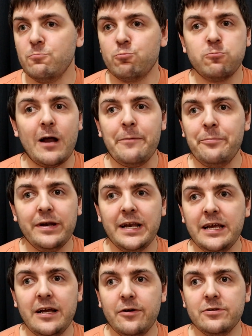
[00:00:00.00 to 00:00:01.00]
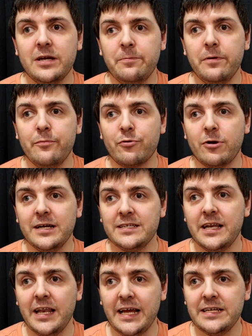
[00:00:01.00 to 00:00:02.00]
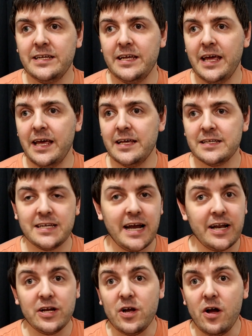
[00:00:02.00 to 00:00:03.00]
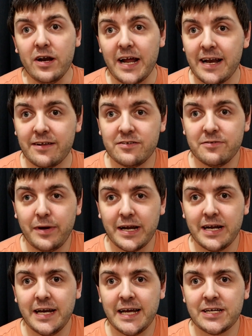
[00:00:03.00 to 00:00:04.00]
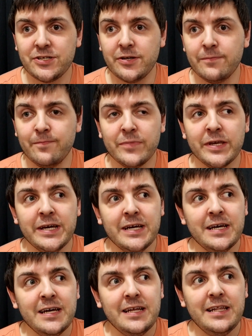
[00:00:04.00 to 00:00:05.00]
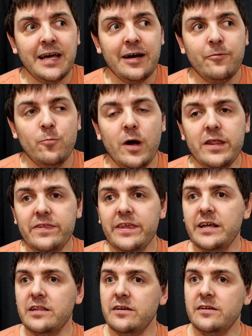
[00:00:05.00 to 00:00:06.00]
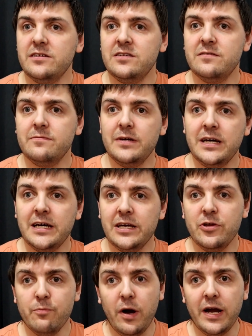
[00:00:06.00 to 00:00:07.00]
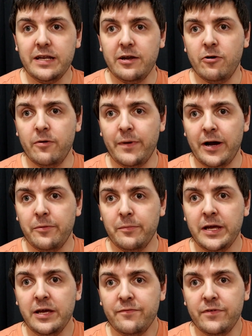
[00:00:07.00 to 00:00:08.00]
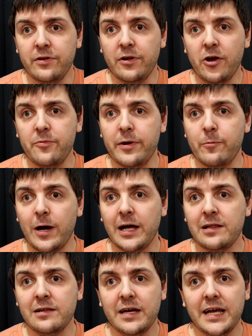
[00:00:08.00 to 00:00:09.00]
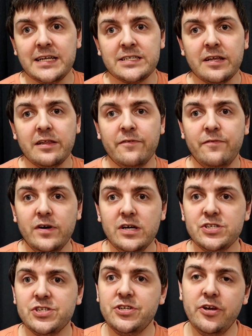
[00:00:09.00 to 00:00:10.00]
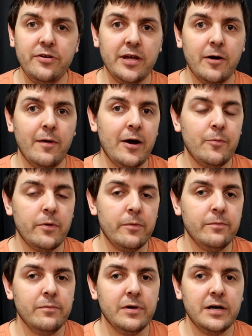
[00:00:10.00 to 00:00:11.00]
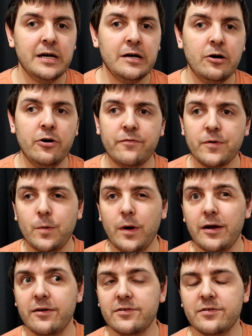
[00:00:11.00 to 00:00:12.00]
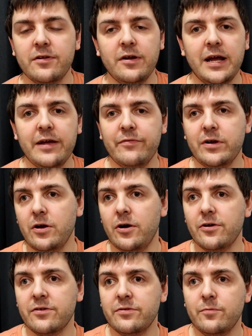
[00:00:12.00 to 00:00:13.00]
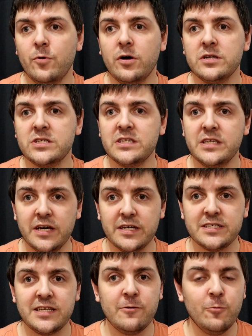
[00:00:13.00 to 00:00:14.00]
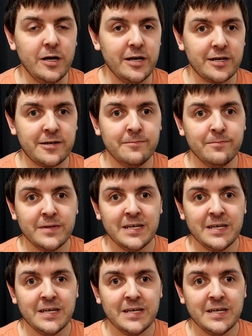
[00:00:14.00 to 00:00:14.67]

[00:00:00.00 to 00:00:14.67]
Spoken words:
rapidly goes up in price in later years and I can't add it to my collection. Now, one thing that you might know about me, if you know me well, is that the first studio album of Quo's that I ever got was Thirsty Work.